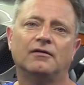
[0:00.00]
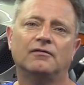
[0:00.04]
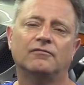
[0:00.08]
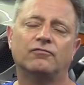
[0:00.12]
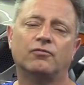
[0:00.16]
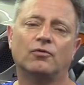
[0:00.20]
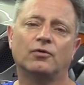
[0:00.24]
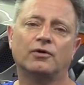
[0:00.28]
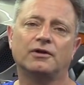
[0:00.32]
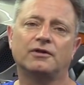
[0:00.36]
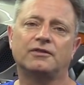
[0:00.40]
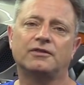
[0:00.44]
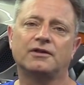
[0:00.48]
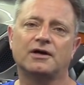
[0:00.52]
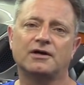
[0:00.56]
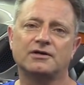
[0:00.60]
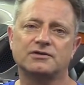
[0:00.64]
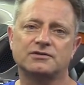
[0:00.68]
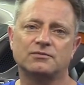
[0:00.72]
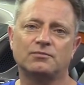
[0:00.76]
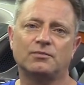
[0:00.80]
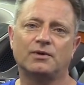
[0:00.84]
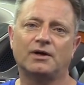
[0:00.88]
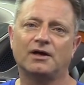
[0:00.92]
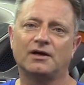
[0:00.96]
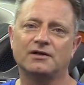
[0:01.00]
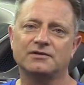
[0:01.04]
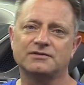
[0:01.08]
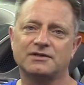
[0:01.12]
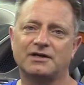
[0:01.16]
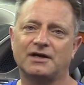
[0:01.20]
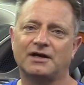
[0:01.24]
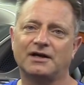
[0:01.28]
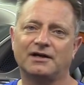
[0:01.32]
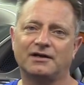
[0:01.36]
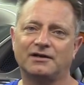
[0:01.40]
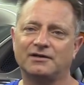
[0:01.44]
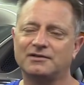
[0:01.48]
40,000 miles
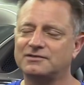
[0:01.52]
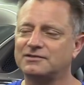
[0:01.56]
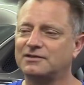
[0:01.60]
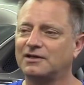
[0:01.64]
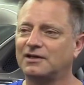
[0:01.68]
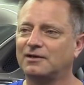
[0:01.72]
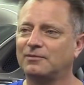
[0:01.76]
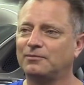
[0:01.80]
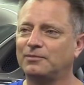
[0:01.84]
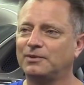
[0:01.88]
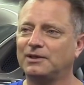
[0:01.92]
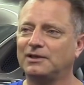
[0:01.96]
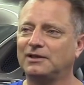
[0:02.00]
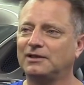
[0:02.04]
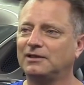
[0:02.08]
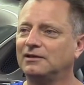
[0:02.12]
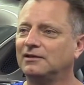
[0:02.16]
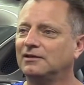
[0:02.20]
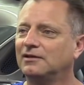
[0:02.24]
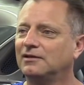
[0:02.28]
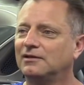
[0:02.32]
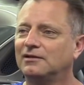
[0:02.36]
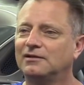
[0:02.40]
on it is going to be